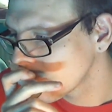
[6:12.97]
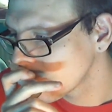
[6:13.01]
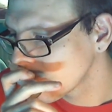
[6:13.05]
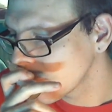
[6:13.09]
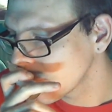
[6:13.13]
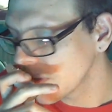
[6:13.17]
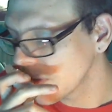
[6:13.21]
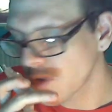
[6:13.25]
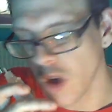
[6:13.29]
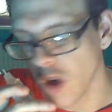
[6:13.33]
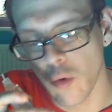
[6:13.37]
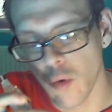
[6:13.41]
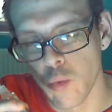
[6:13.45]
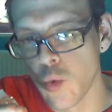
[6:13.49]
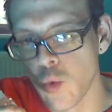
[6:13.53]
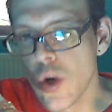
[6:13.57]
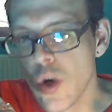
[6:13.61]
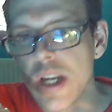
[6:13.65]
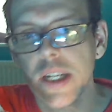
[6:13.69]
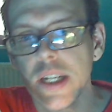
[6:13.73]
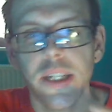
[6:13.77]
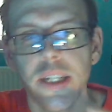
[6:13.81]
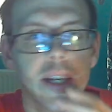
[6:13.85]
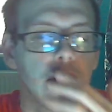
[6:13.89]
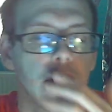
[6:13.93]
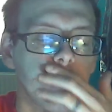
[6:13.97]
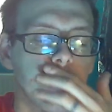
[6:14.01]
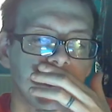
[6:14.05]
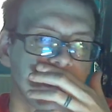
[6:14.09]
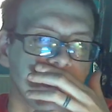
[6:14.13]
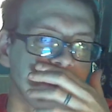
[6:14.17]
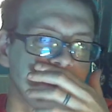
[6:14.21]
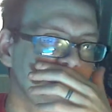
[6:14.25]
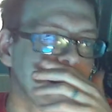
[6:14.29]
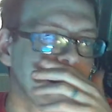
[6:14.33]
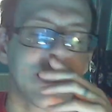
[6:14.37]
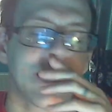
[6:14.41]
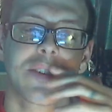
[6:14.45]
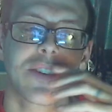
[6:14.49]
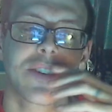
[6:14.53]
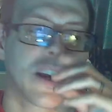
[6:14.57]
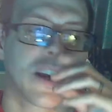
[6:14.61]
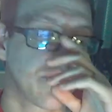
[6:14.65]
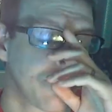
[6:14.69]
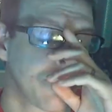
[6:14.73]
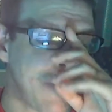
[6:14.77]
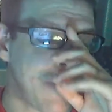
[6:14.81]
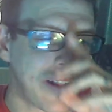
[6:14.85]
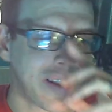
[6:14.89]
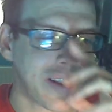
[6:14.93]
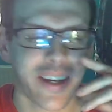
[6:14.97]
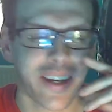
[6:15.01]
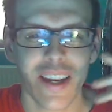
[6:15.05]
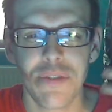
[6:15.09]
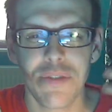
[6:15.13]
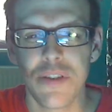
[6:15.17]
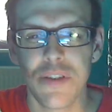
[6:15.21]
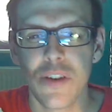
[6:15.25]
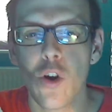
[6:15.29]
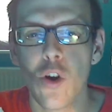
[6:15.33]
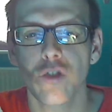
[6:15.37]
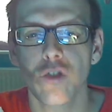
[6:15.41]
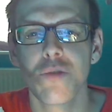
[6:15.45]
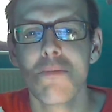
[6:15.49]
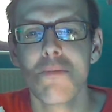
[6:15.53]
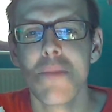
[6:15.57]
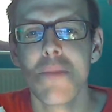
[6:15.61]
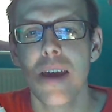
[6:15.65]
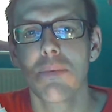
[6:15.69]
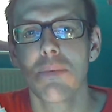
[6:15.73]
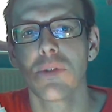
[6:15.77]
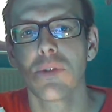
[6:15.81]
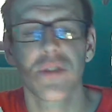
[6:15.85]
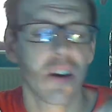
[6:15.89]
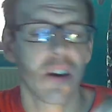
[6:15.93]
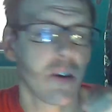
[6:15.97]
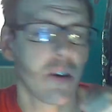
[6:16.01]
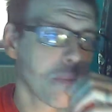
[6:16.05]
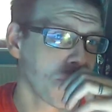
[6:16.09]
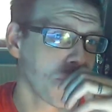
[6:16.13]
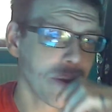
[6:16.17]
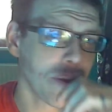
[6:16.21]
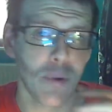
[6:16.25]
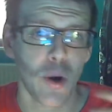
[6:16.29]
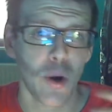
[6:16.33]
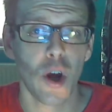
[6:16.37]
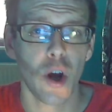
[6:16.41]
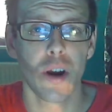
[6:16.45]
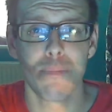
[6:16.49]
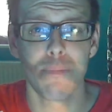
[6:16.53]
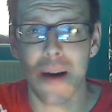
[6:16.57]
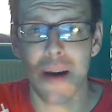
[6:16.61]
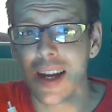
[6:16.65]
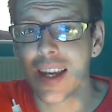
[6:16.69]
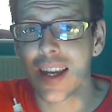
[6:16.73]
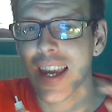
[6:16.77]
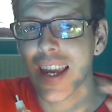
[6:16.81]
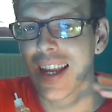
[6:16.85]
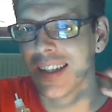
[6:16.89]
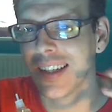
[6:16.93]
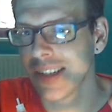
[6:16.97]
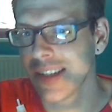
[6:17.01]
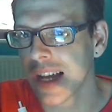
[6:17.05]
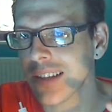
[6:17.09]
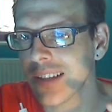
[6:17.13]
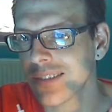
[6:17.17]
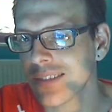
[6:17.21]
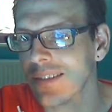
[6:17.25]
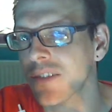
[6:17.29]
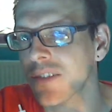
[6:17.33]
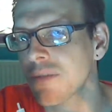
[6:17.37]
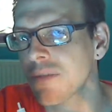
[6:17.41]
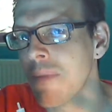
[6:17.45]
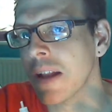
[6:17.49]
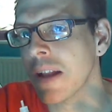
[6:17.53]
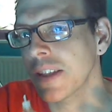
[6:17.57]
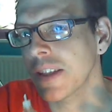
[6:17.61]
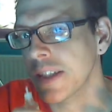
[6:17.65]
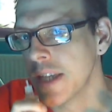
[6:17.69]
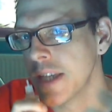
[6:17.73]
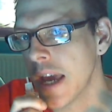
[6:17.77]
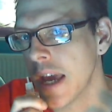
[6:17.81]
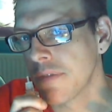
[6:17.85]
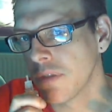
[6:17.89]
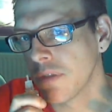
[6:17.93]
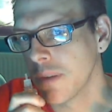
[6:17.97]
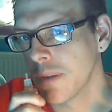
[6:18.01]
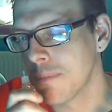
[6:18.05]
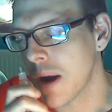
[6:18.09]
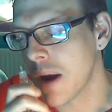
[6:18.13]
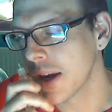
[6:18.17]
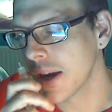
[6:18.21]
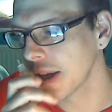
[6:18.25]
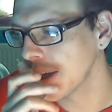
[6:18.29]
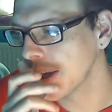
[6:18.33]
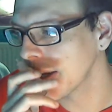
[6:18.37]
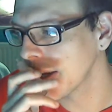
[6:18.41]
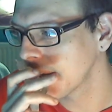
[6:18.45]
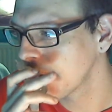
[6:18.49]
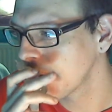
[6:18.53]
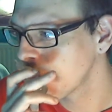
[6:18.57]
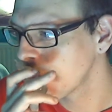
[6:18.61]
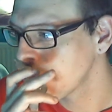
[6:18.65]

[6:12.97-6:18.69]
It's got a really nice kind of smell. Like, if you got some maple syrup and you put it on a pancake, that's the smell you get from the pancake.